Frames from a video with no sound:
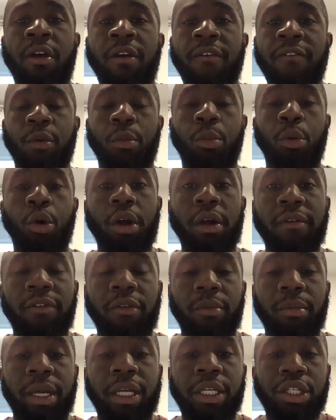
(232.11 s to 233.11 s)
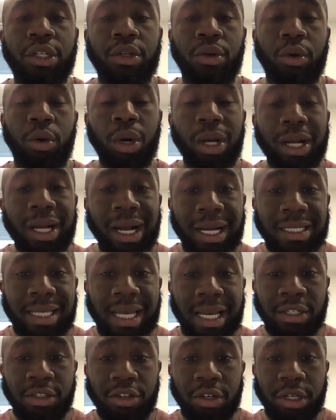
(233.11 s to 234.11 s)
For more information on
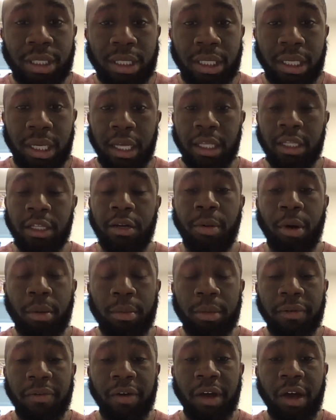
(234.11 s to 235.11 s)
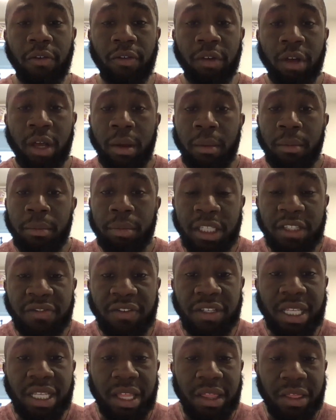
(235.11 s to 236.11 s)
contact tracing and the Department of Health, please
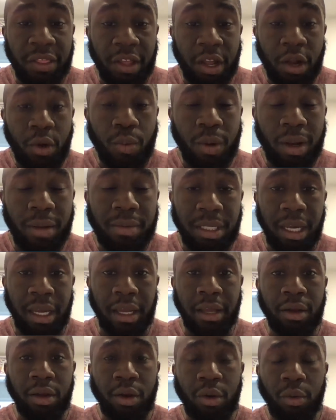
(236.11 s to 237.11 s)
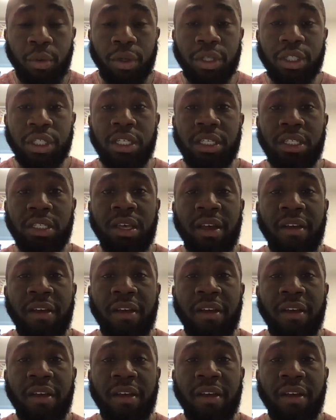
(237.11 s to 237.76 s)
visit their website, which is